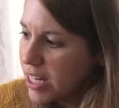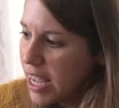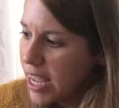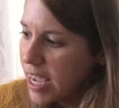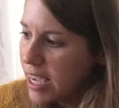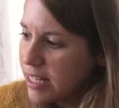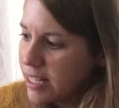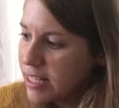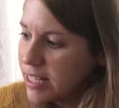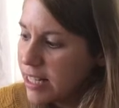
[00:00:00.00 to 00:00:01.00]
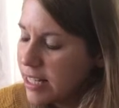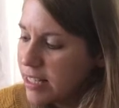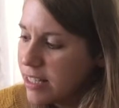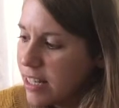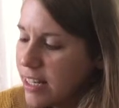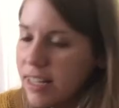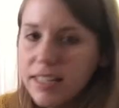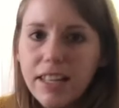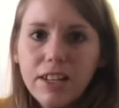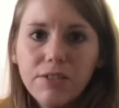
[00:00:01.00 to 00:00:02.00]
and 16 is
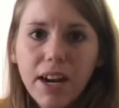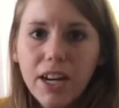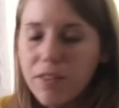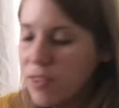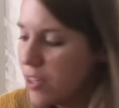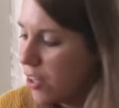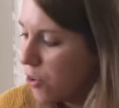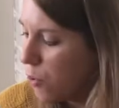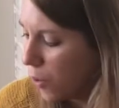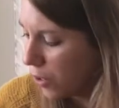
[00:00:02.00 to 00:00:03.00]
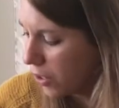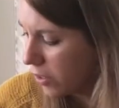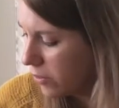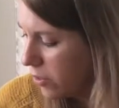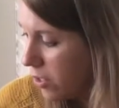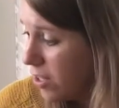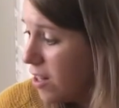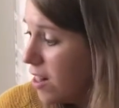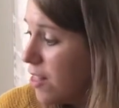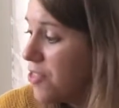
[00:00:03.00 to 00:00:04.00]
hidden right over the corner.
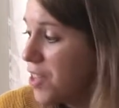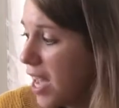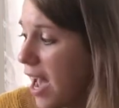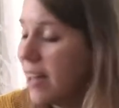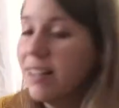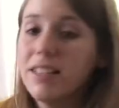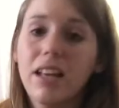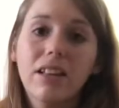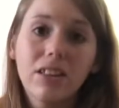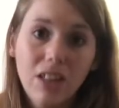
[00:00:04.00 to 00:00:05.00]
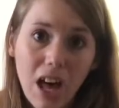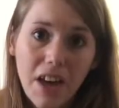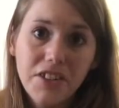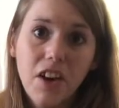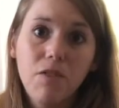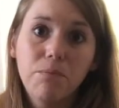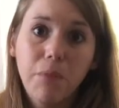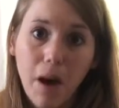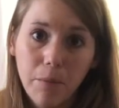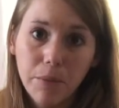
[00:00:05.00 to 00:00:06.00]
That is a lot of
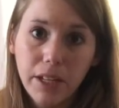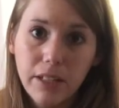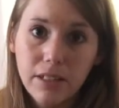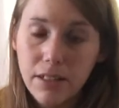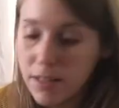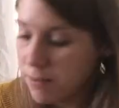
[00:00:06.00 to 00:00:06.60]
pumpkins.